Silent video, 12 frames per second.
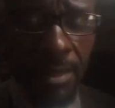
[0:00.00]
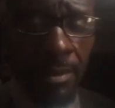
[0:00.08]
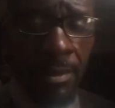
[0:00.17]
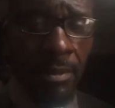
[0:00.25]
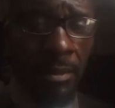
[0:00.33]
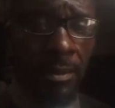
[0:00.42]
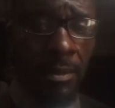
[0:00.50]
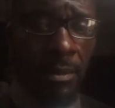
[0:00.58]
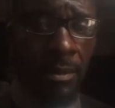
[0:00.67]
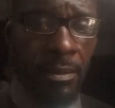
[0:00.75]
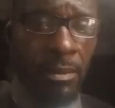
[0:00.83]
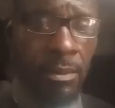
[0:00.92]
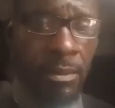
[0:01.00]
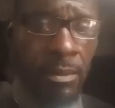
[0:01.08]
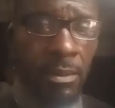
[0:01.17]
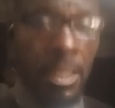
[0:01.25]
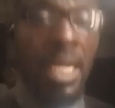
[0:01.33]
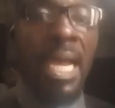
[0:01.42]
are be mate.
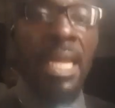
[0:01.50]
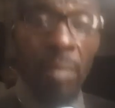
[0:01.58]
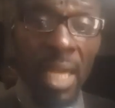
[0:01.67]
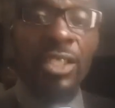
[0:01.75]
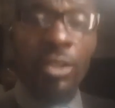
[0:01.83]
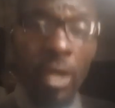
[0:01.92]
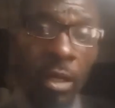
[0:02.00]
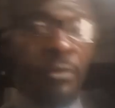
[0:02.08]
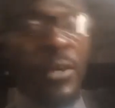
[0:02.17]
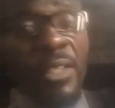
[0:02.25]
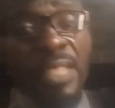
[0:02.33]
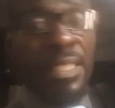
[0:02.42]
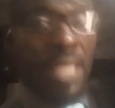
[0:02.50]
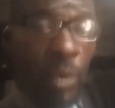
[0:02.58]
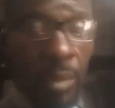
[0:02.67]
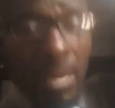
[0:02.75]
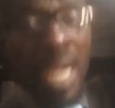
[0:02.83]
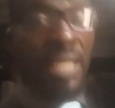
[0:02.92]
You can imagine all
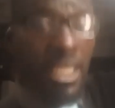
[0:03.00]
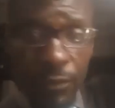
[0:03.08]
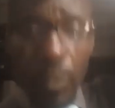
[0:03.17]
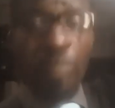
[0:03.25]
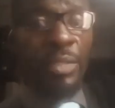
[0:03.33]
of us, they say we